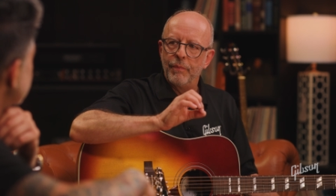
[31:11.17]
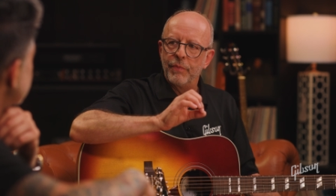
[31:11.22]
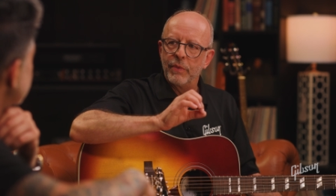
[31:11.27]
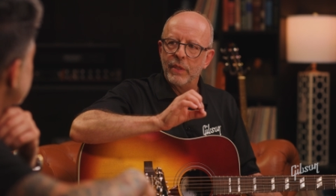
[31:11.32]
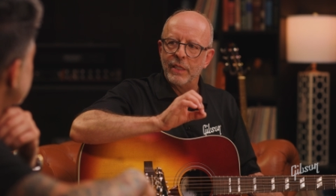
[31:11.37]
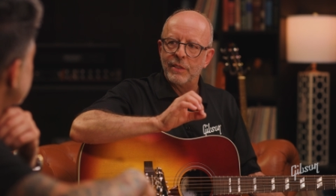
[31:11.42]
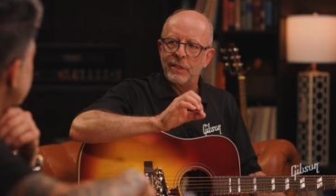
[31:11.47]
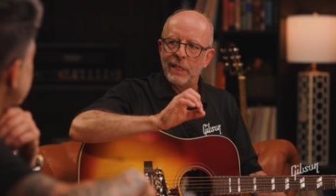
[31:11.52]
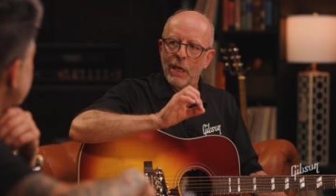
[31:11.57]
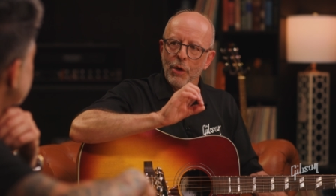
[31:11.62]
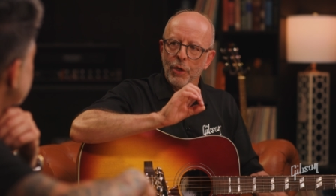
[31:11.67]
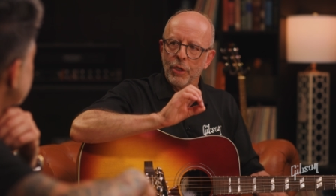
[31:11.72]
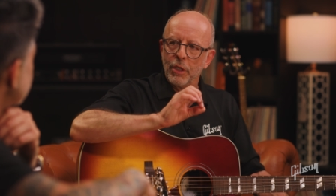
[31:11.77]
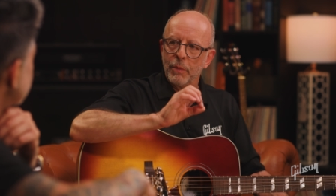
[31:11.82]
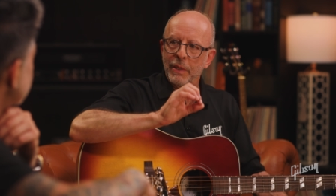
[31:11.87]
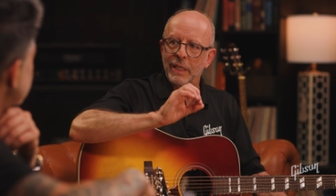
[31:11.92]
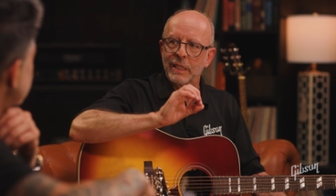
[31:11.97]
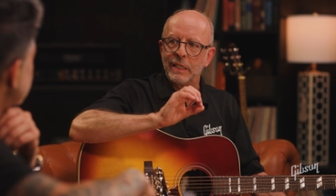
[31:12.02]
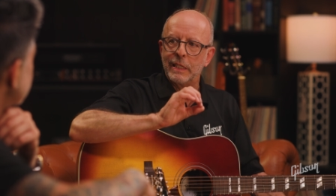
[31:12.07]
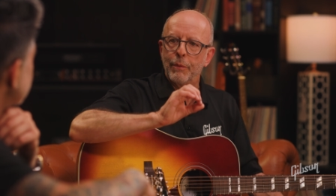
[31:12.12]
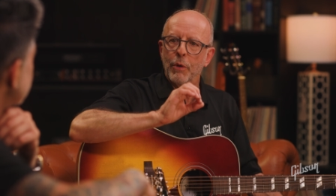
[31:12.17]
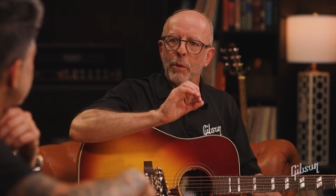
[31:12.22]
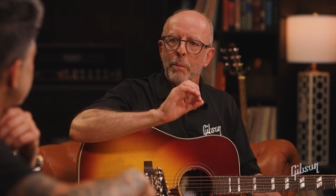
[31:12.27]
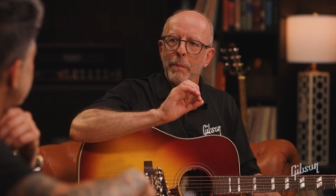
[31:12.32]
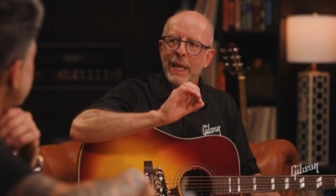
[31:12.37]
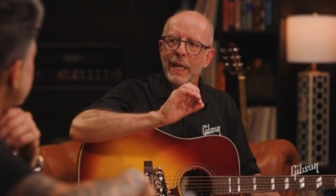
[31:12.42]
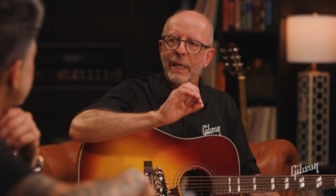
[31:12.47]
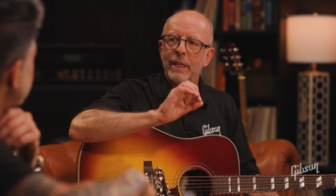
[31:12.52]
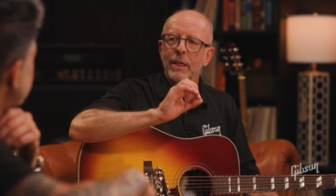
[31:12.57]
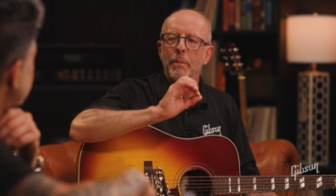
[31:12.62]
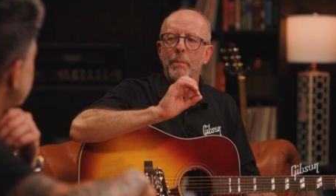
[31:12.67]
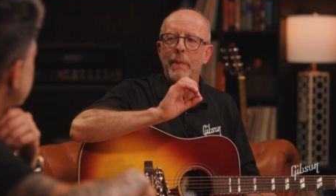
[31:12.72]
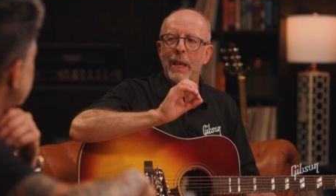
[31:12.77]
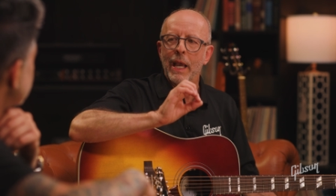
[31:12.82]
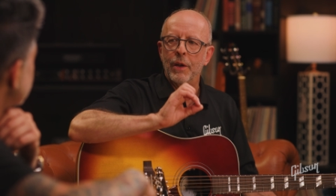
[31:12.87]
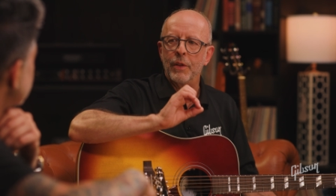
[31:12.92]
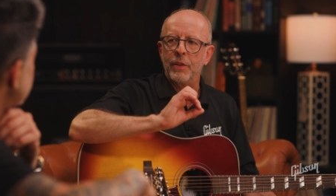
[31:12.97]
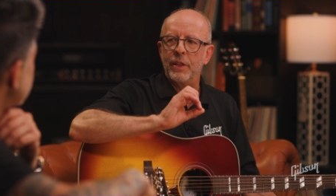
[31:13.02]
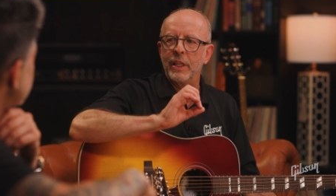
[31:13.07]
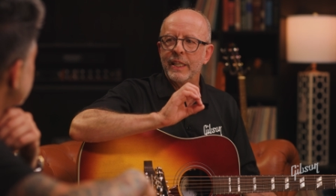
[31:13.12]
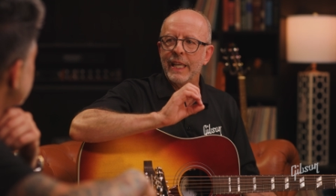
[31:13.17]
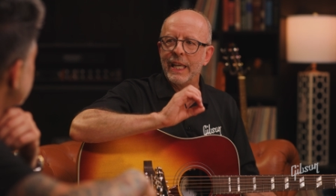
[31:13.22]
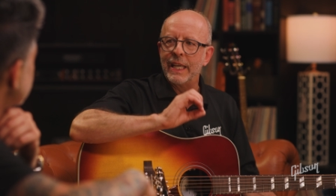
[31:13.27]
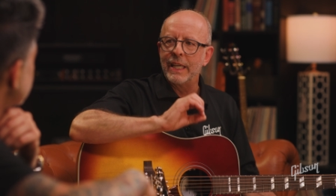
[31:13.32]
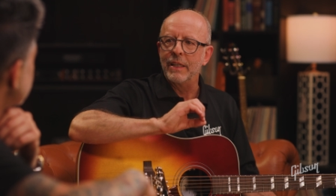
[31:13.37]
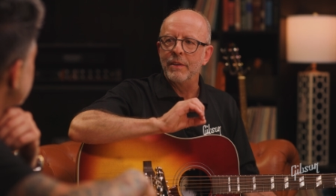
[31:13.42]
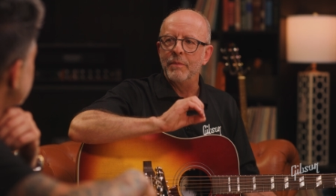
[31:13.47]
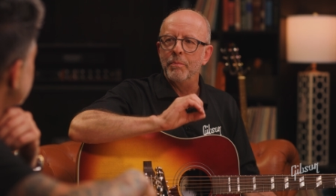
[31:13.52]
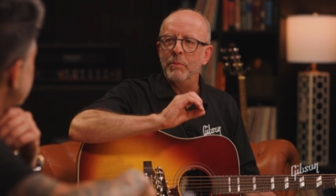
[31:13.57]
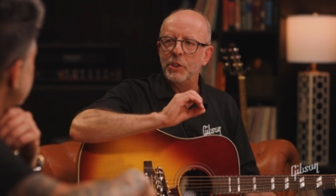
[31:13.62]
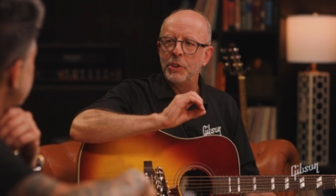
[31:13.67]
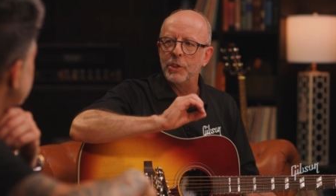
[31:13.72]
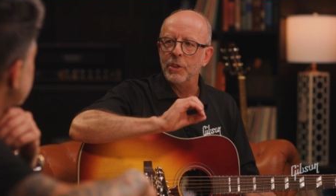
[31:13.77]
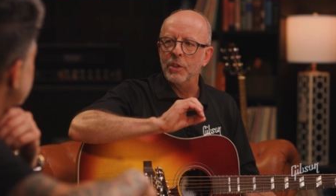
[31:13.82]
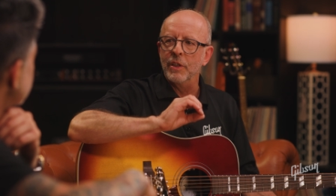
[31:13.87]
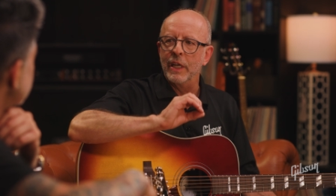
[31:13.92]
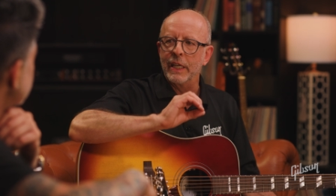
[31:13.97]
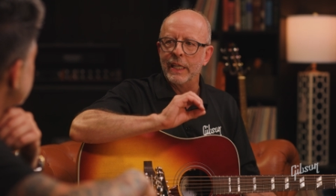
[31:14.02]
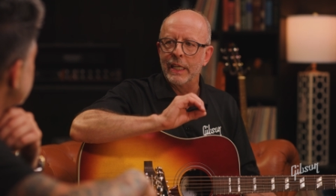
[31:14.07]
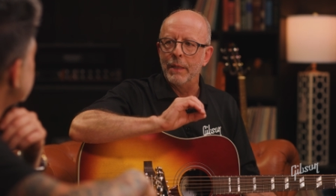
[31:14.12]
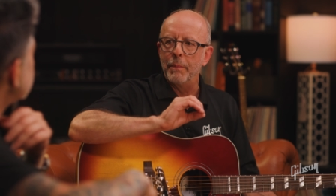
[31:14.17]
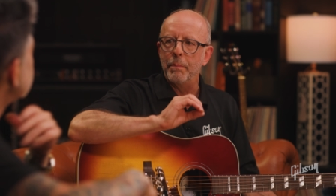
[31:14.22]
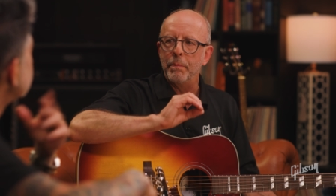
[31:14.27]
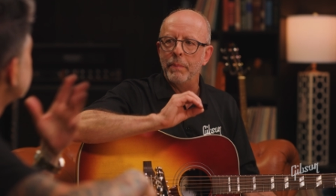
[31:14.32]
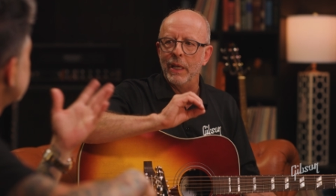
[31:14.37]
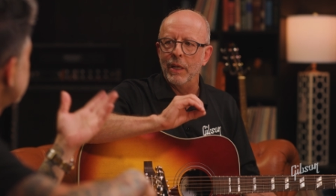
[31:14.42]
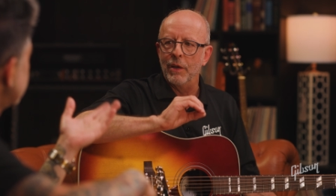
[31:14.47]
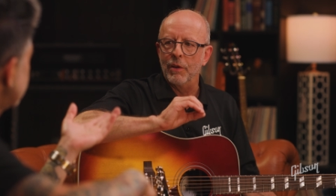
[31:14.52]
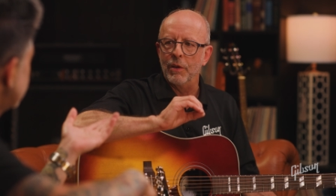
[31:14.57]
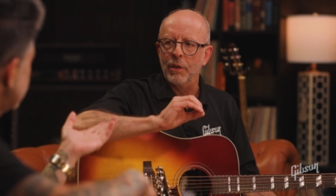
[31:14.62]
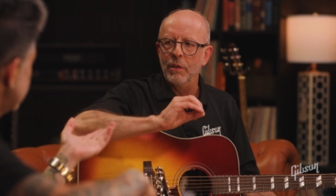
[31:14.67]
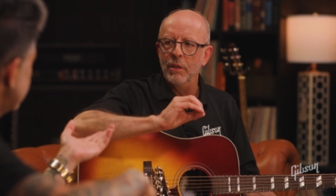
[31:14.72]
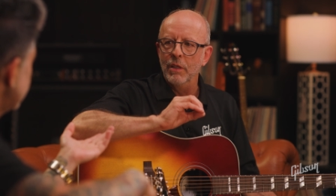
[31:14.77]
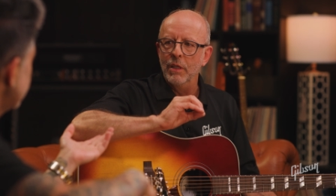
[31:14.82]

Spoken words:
They sound good because they were made in a manner that they can mature and get better.